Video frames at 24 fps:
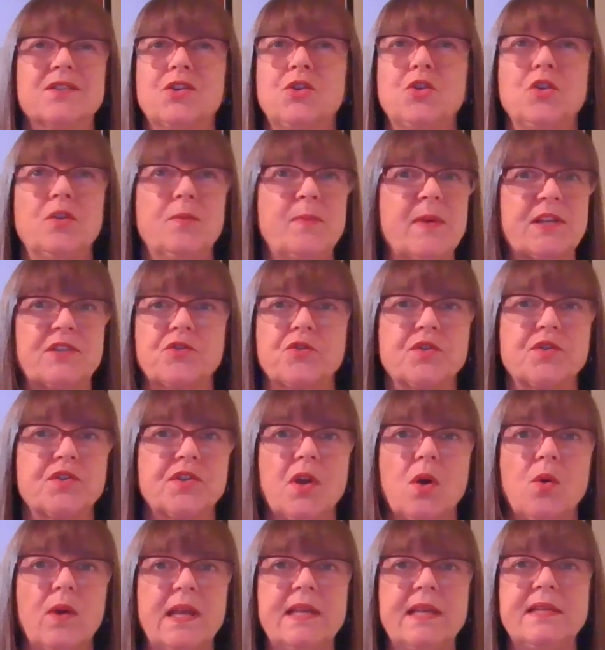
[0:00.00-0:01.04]
toothpicks are
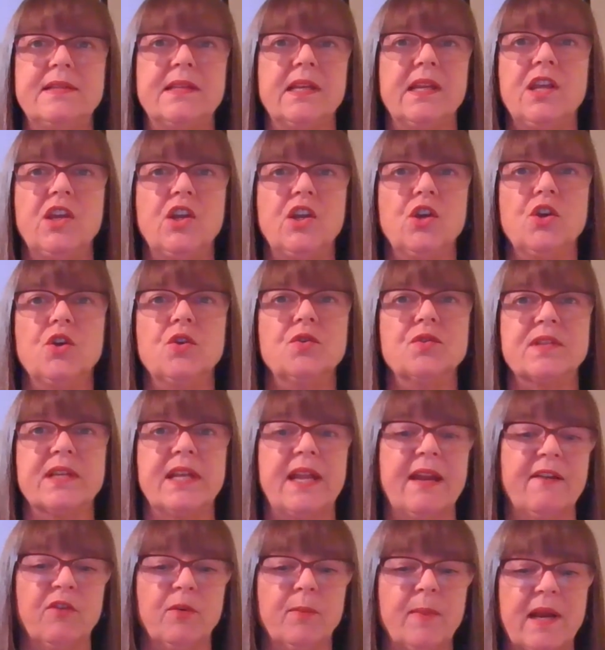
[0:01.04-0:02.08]
so easy to use
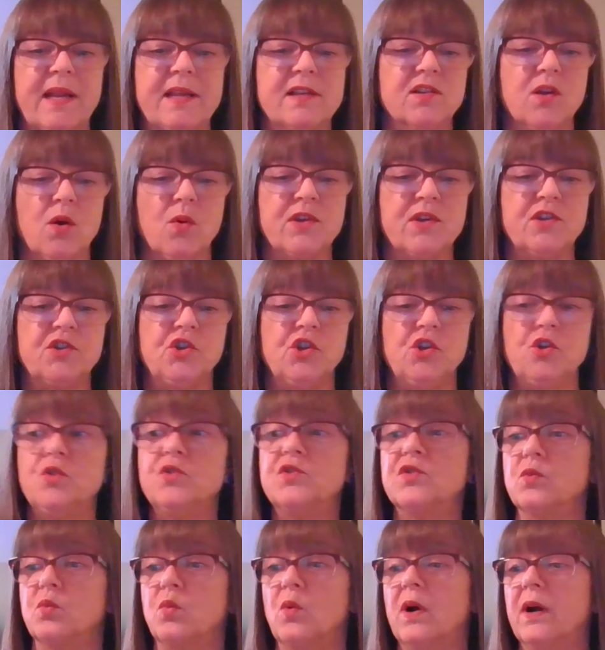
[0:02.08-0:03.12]
and everybody's always
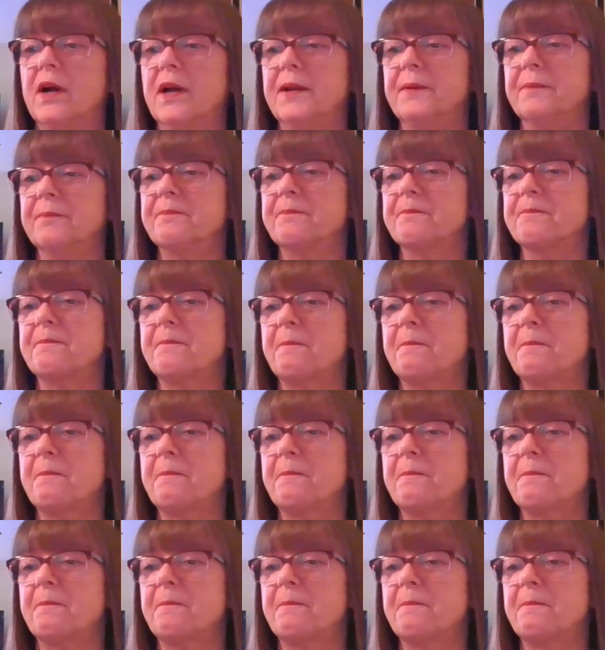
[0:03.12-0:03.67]
used one.